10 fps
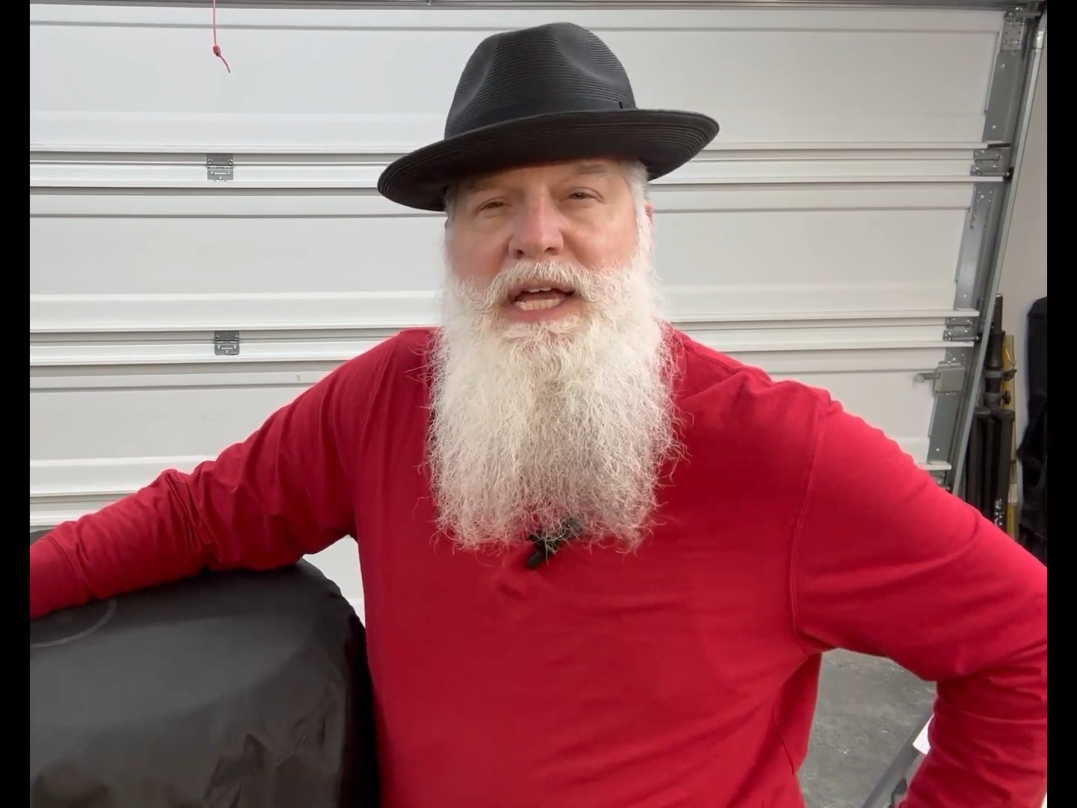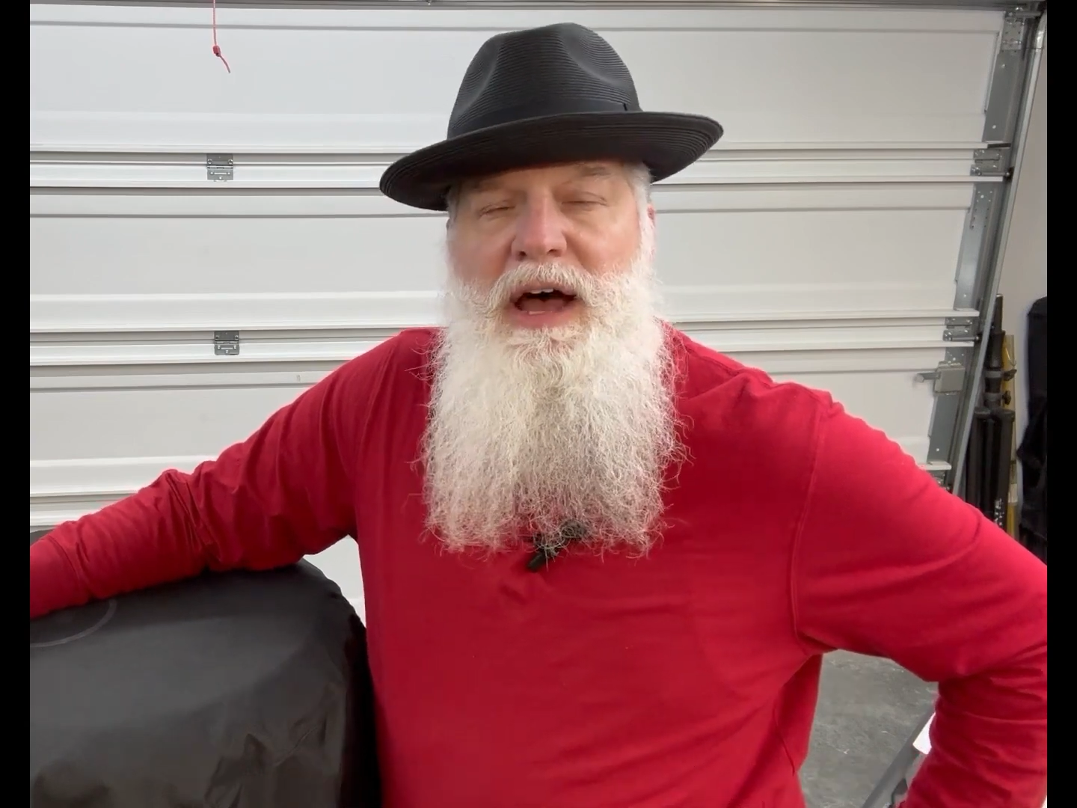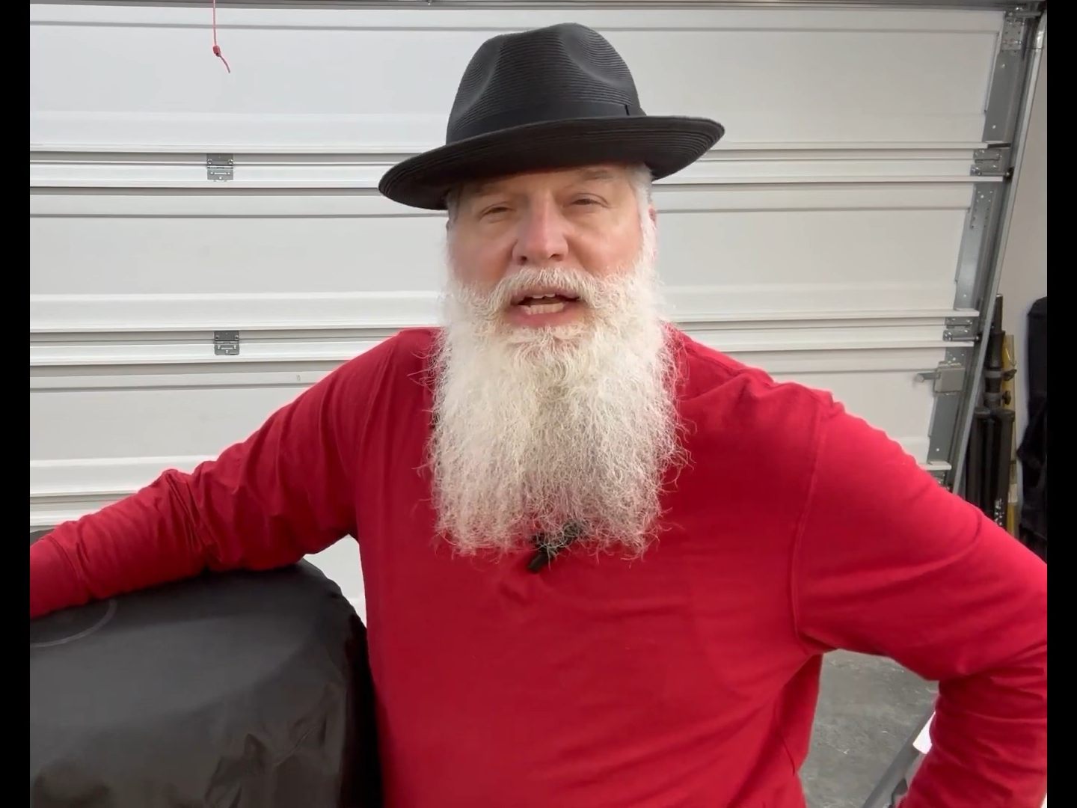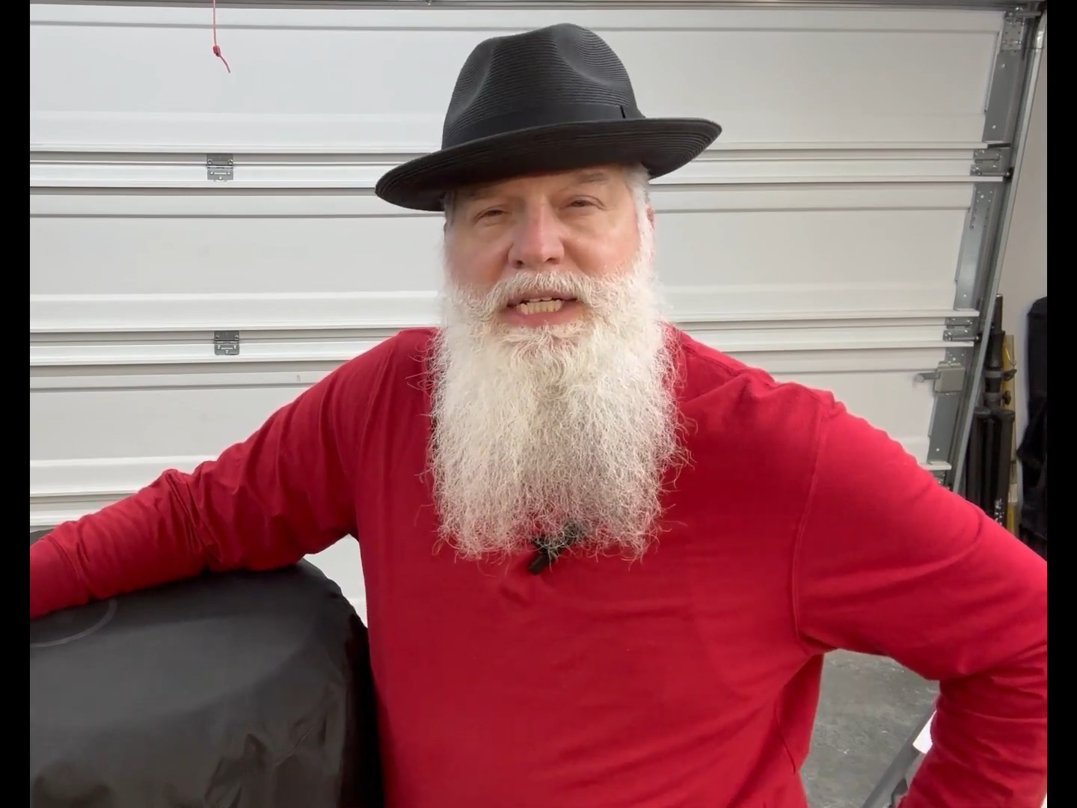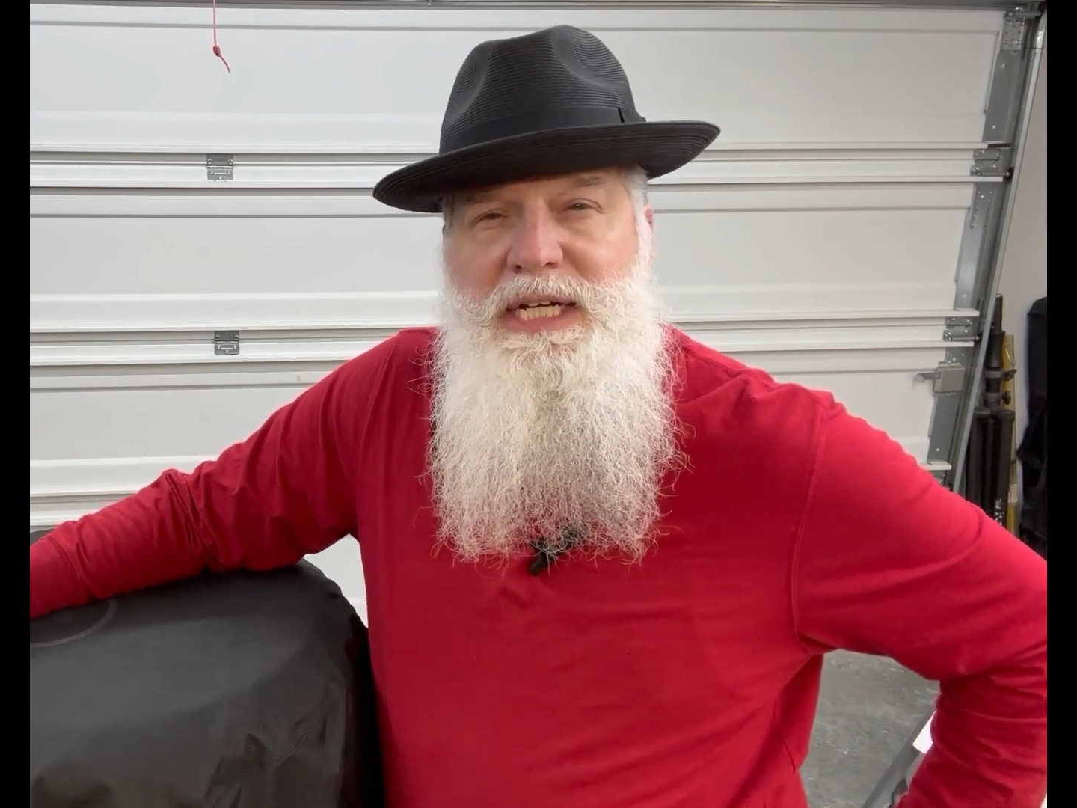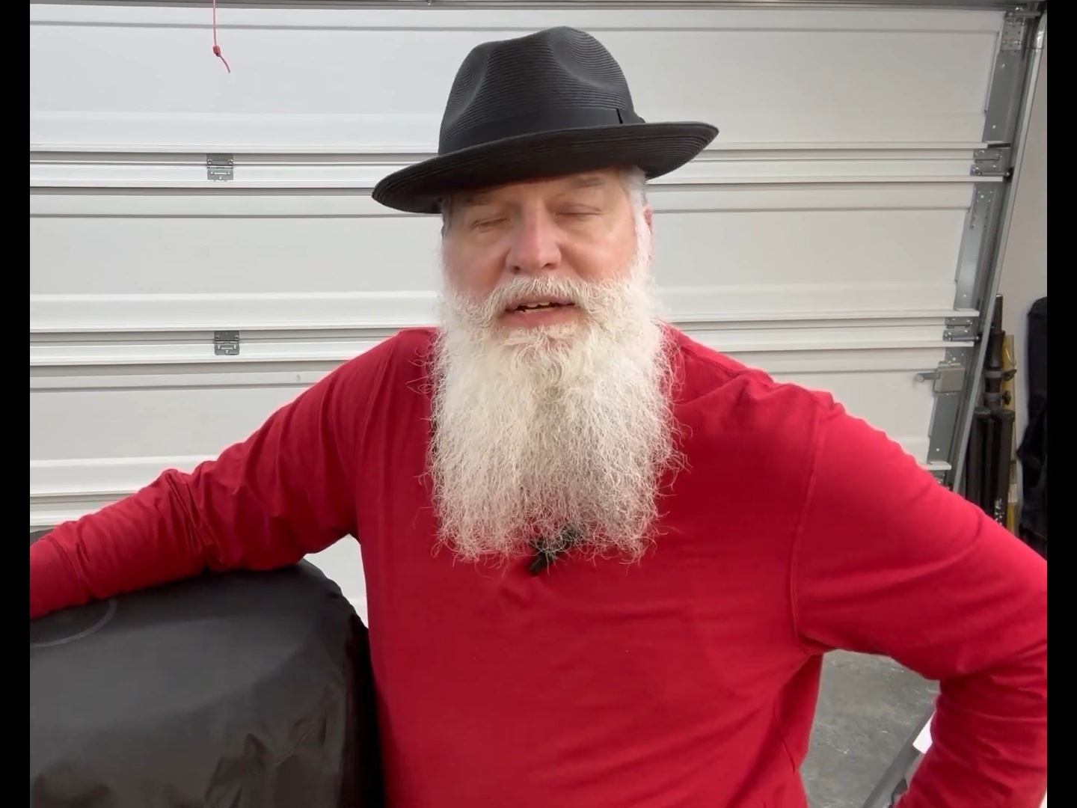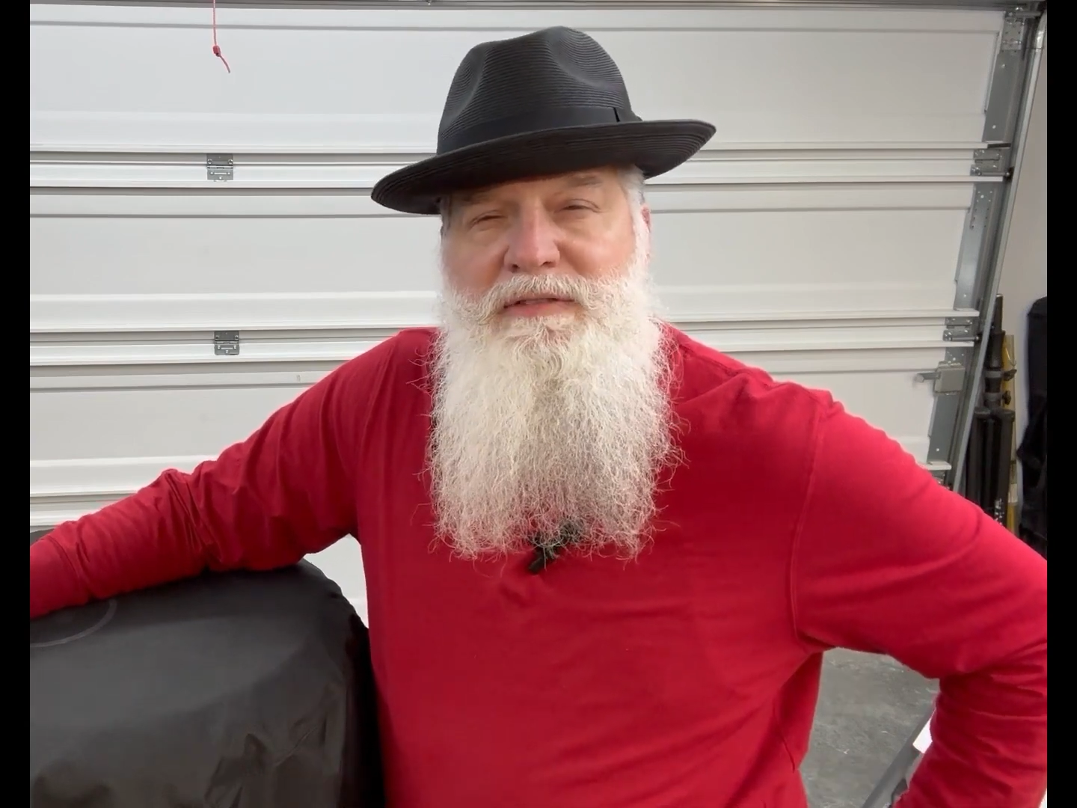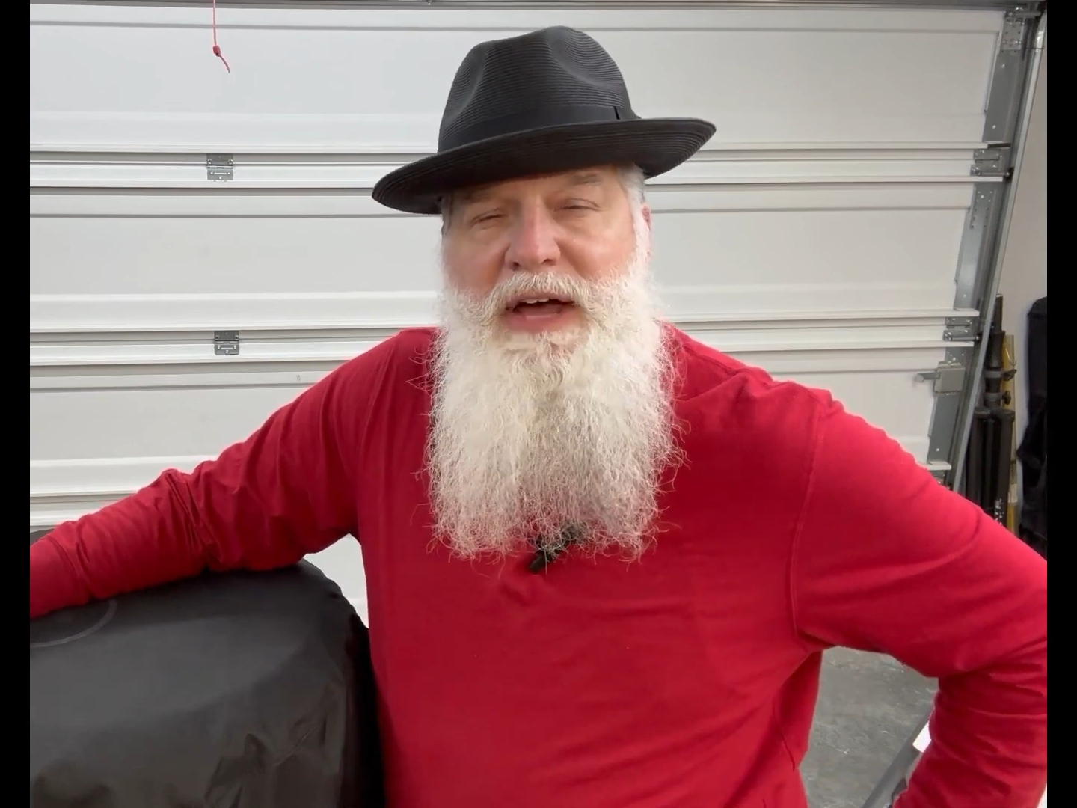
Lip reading: content and